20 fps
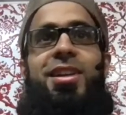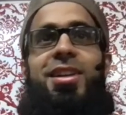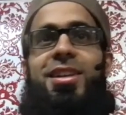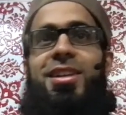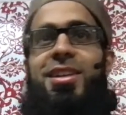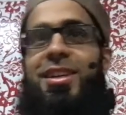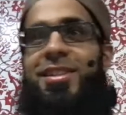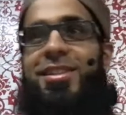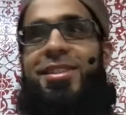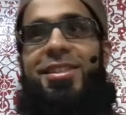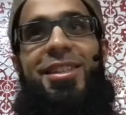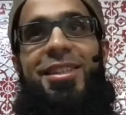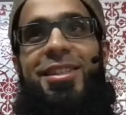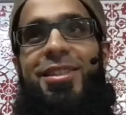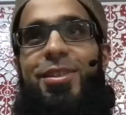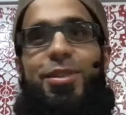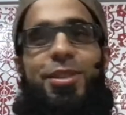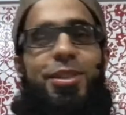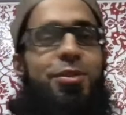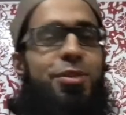Yes,
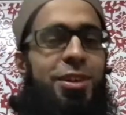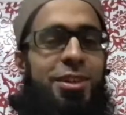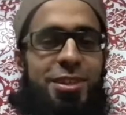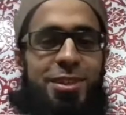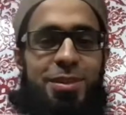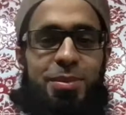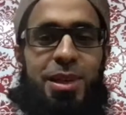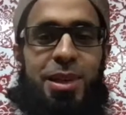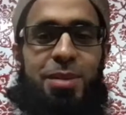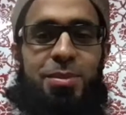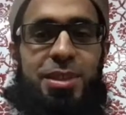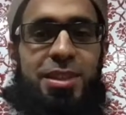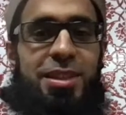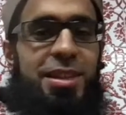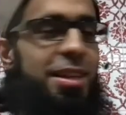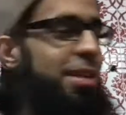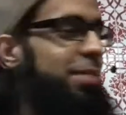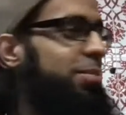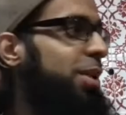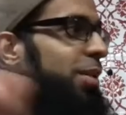those are fun sometimes.
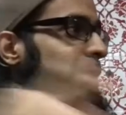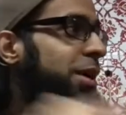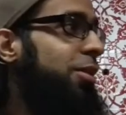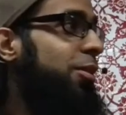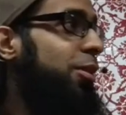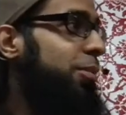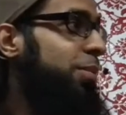But we're going